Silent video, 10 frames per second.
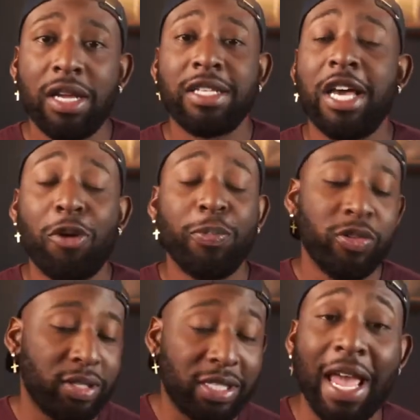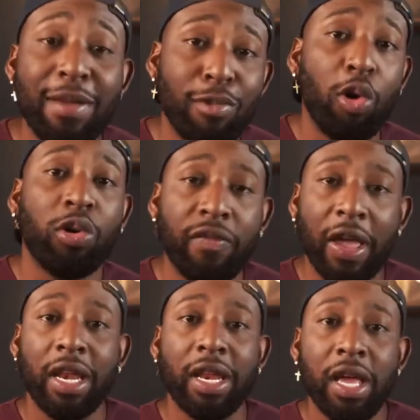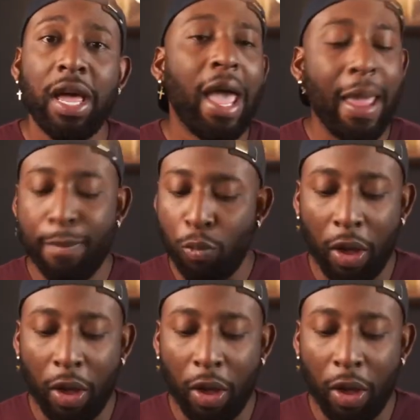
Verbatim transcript: to help you stay motivated, and,